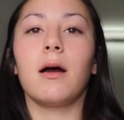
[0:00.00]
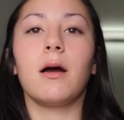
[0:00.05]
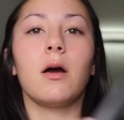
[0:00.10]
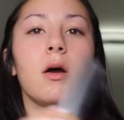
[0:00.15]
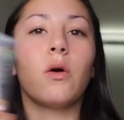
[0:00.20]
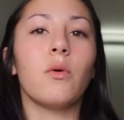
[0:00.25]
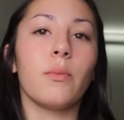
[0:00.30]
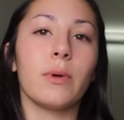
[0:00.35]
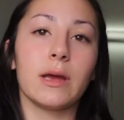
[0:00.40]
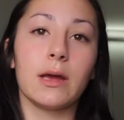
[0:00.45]

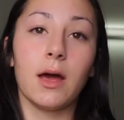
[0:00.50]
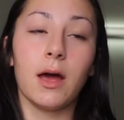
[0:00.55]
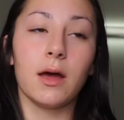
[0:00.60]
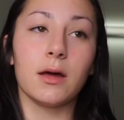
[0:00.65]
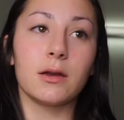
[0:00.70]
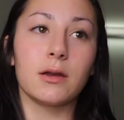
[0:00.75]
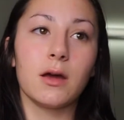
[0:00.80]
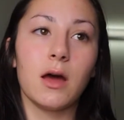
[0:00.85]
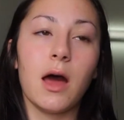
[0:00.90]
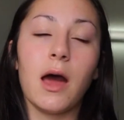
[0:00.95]
Oh my
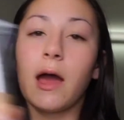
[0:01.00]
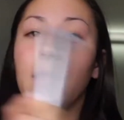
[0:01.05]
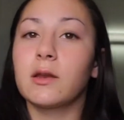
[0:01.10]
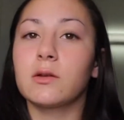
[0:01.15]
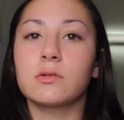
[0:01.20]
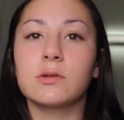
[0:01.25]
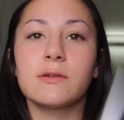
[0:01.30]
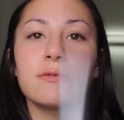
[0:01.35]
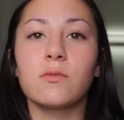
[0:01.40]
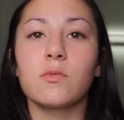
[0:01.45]
god, I
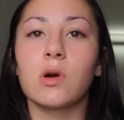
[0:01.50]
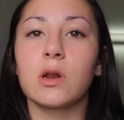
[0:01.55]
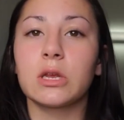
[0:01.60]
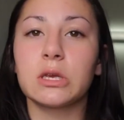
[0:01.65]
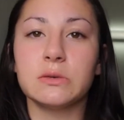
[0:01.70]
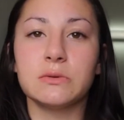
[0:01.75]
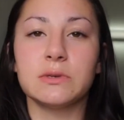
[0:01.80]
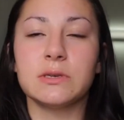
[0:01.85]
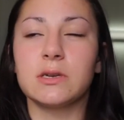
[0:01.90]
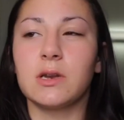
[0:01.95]
don't even want to
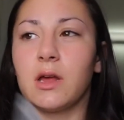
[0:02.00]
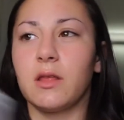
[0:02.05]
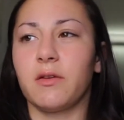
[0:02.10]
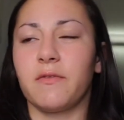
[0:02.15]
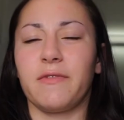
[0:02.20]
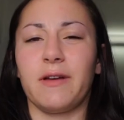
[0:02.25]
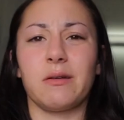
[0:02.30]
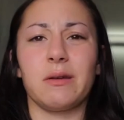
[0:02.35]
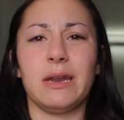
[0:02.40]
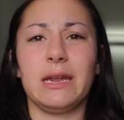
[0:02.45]
use another
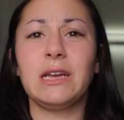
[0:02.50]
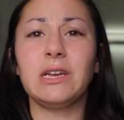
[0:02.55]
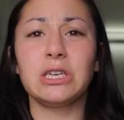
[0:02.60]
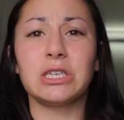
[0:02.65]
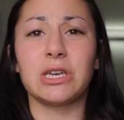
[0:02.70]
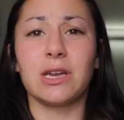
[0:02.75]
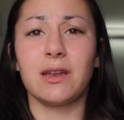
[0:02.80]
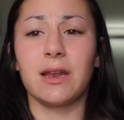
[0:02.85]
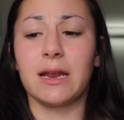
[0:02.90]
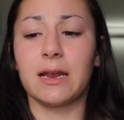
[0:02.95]
foundation.